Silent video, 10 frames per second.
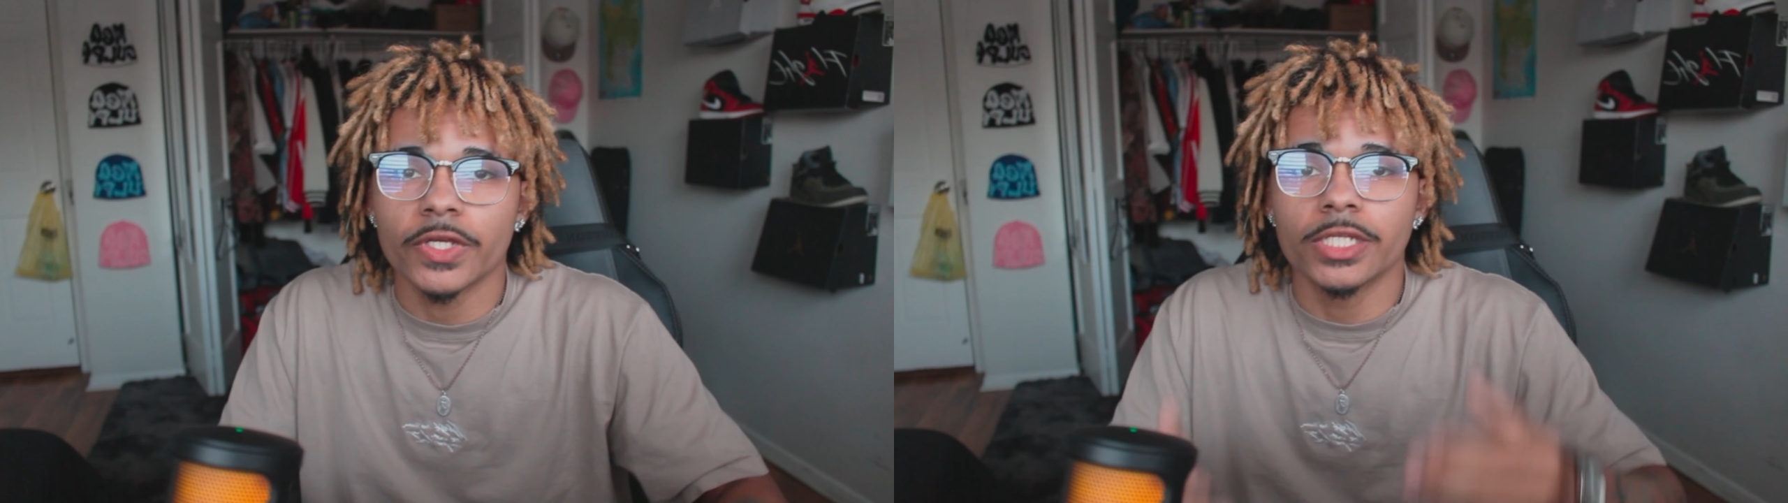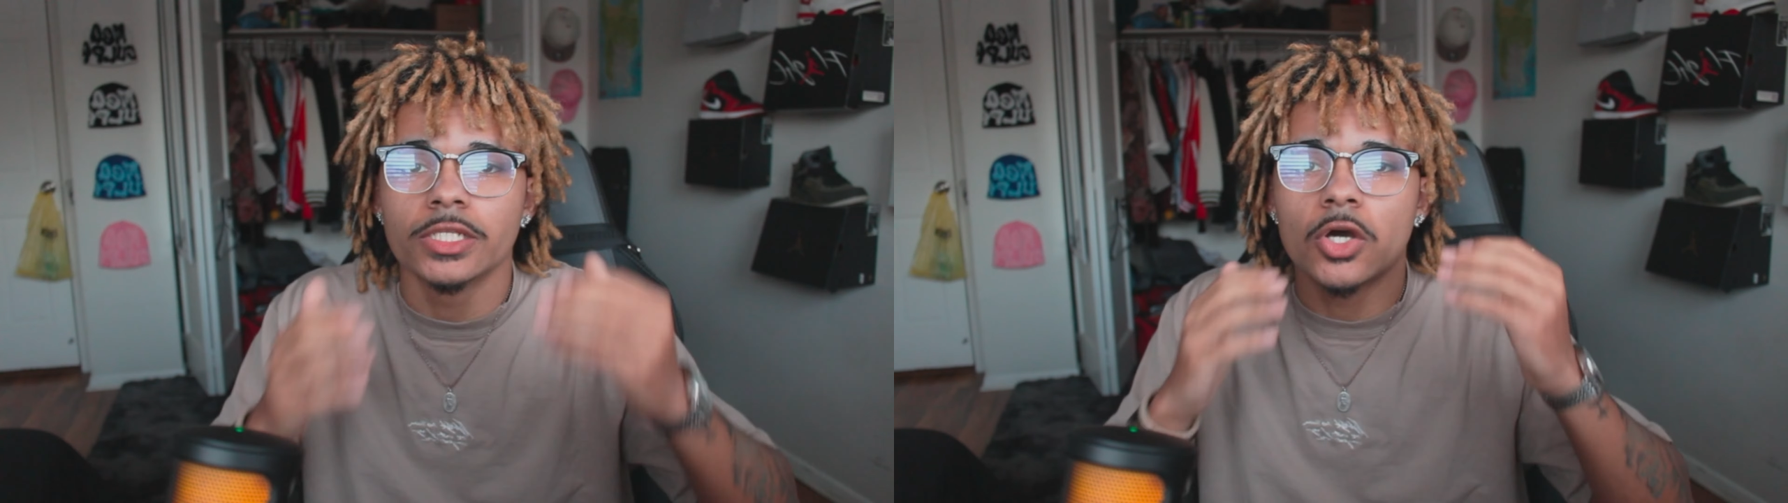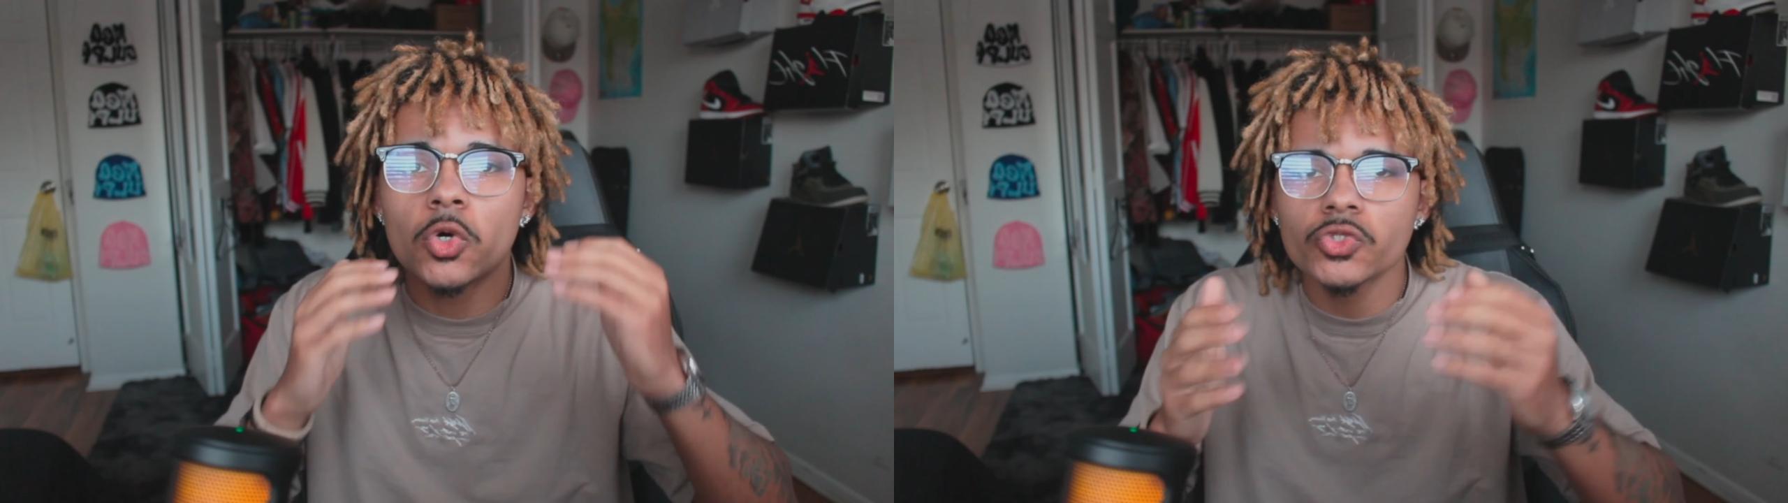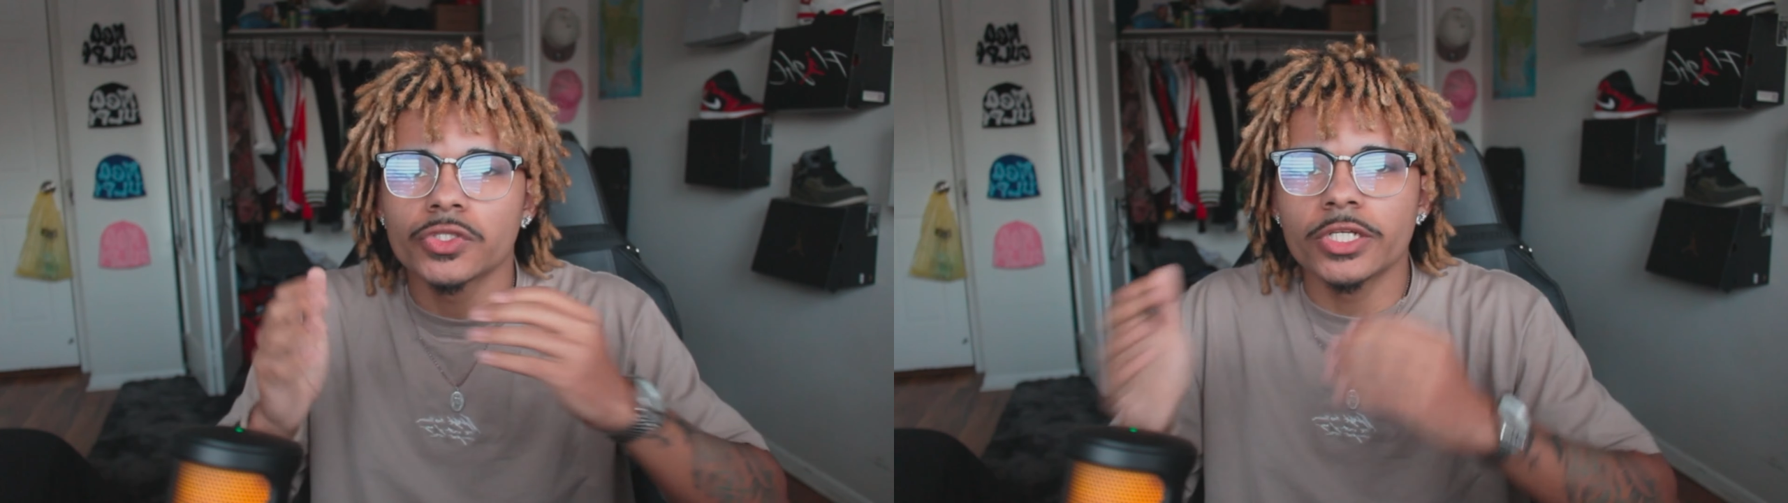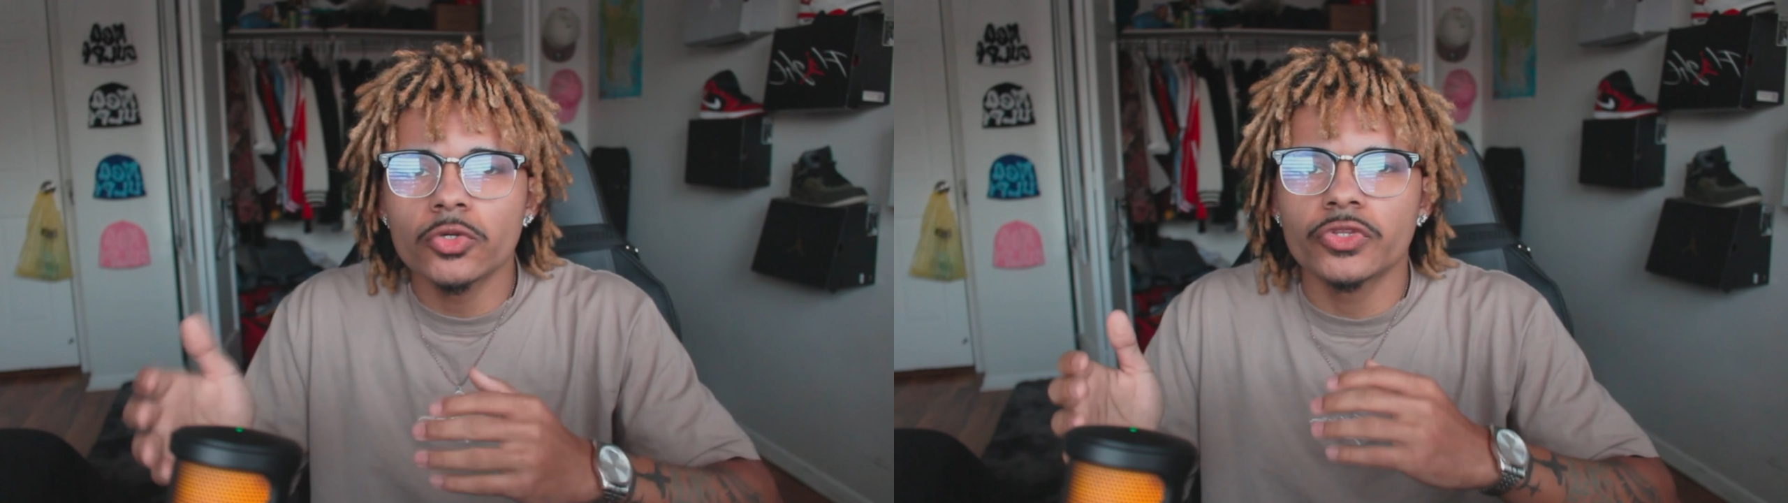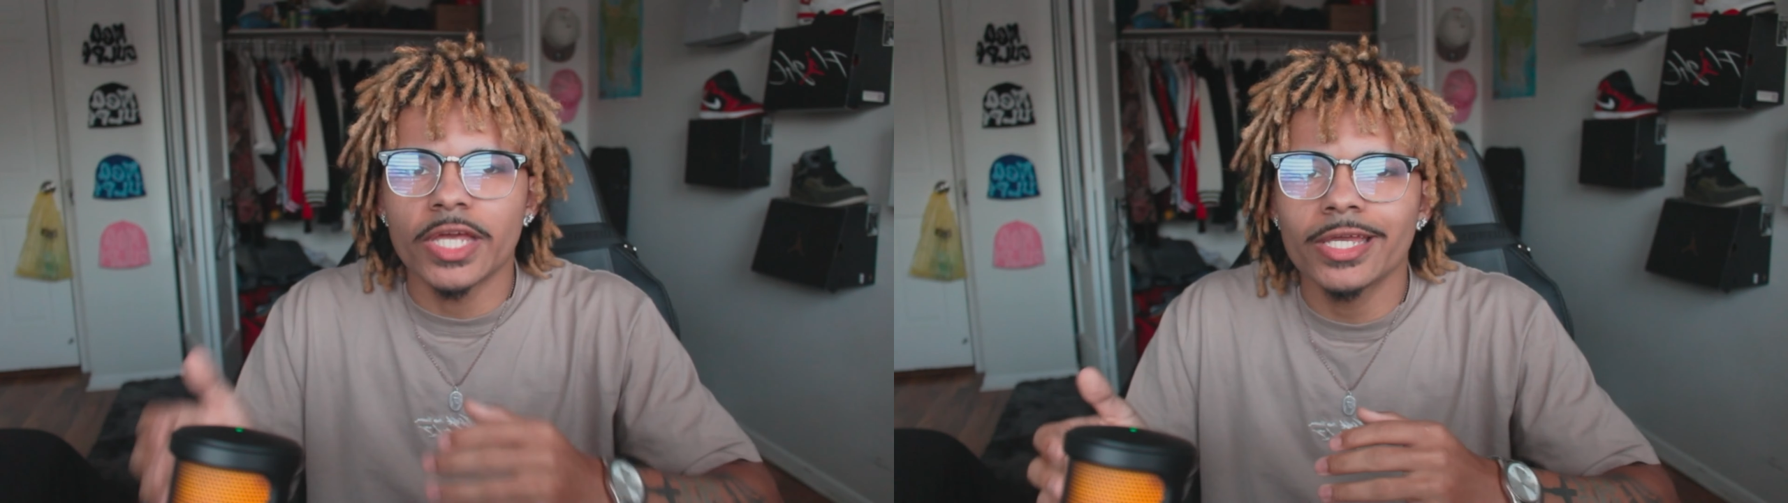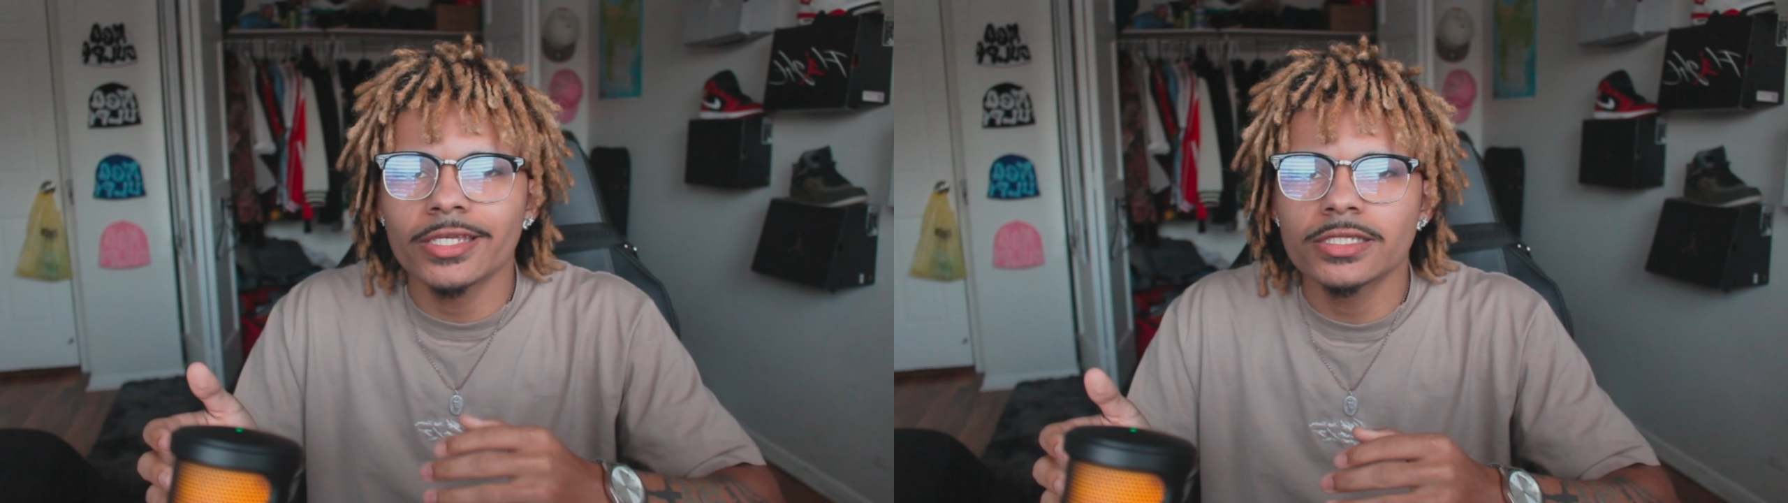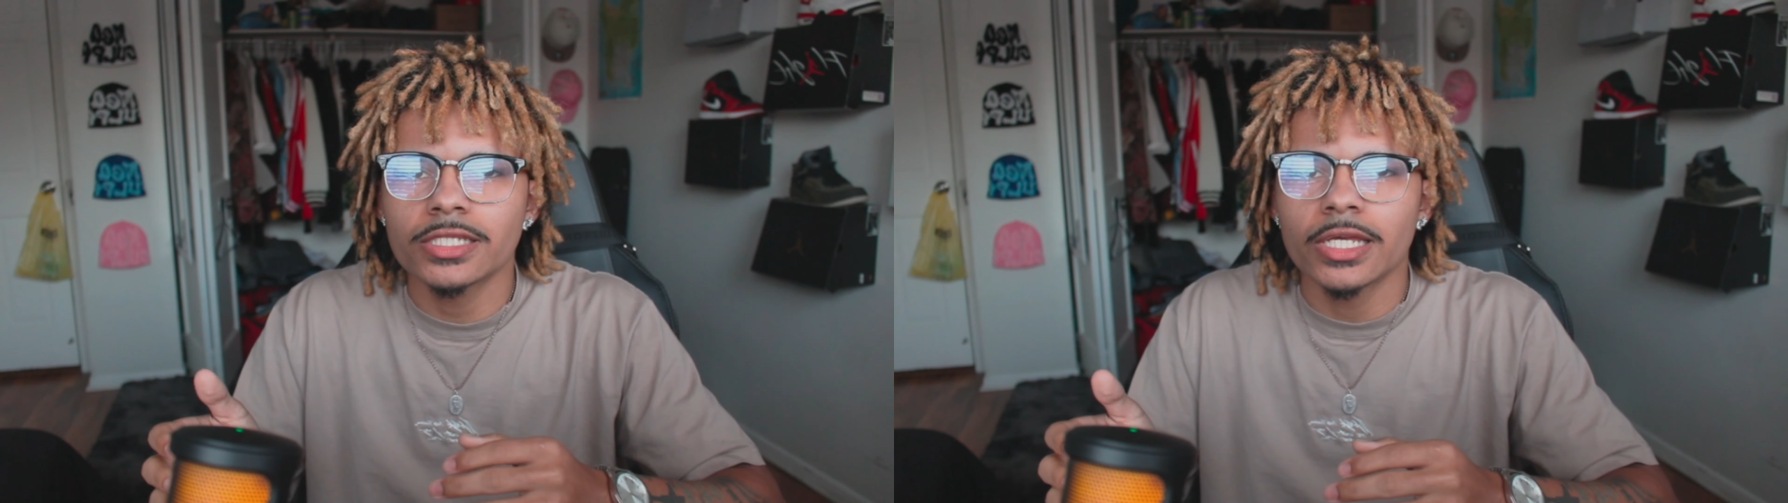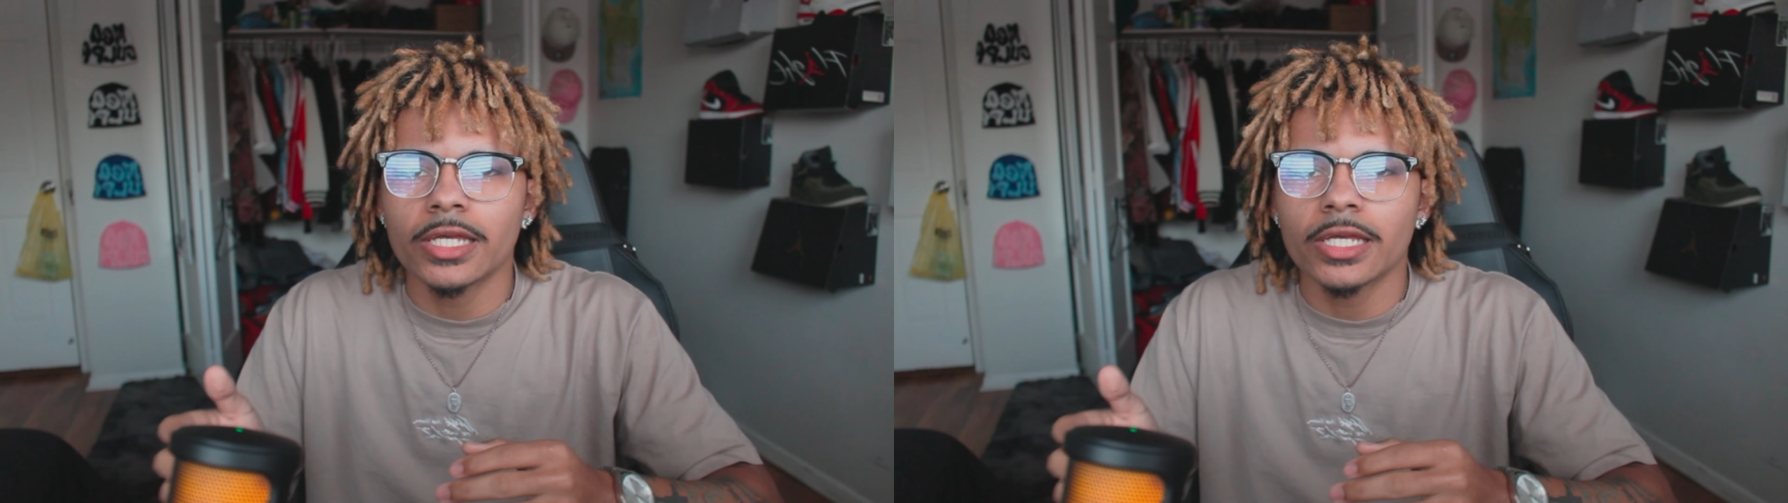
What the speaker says: and those little things